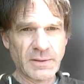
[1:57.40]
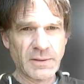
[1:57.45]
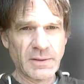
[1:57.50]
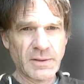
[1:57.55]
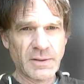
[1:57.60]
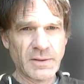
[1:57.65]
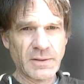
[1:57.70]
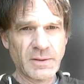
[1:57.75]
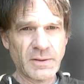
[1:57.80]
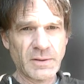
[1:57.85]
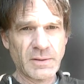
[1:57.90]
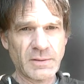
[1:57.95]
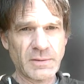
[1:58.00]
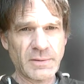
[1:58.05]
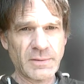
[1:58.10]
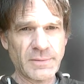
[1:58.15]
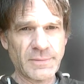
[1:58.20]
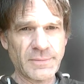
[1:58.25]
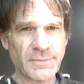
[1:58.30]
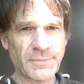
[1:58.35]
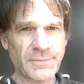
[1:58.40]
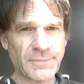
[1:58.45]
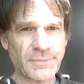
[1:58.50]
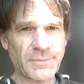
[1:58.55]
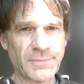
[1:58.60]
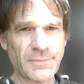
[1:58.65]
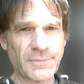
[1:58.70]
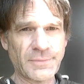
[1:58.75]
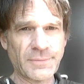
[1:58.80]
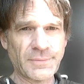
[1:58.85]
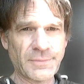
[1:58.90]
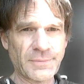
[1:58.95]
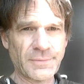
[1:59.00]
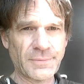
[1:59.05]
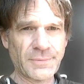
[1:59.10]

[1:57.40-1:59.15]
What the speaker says: Nothing is said.